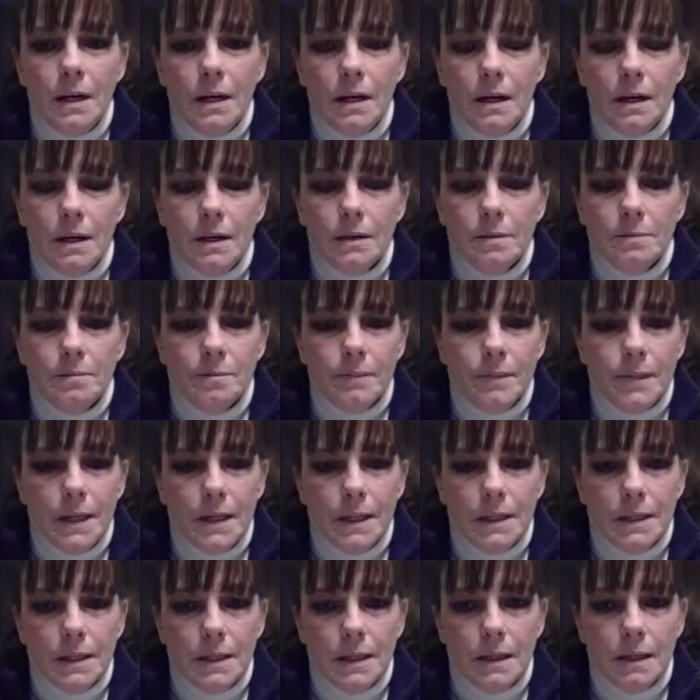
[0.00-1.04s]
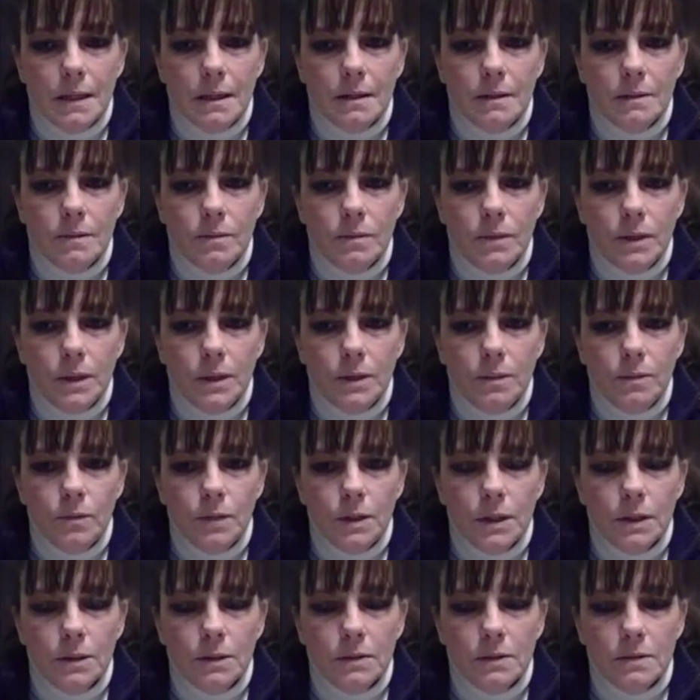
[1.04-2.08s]
and then we
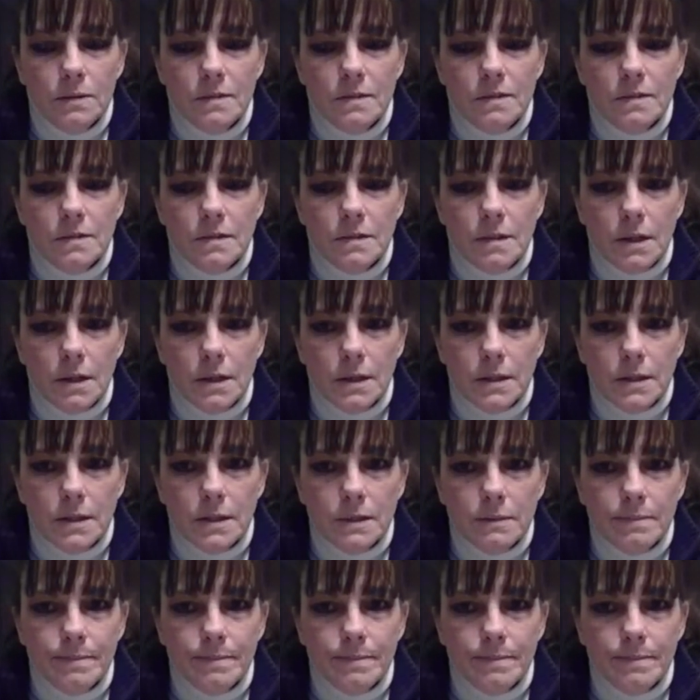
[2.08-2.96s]
will start.